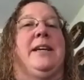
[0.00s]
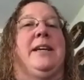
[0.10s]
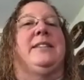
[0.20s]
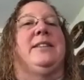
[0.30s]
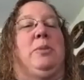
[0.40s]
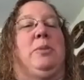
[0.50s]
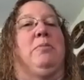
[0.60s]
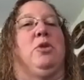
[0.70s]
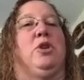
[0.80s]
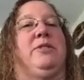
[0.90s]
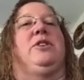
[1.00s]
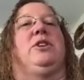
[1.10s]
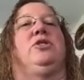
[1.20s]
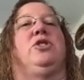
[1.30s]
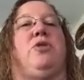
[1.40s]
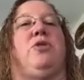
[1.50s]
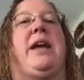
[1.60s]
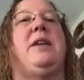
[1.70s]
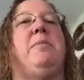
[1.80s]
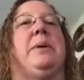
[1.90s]
Gets a little bit more difficult to
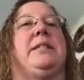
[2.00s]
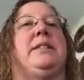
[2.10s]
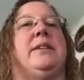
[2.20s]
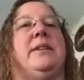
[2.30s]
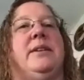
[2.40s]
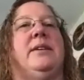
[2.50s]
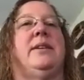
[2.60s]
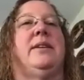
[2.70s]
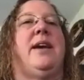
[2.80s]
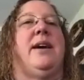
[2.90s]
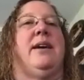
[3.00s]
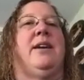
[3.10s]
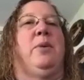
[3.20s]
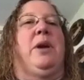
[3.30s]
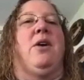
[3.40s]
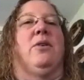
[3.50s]
train, but yeah, here we go.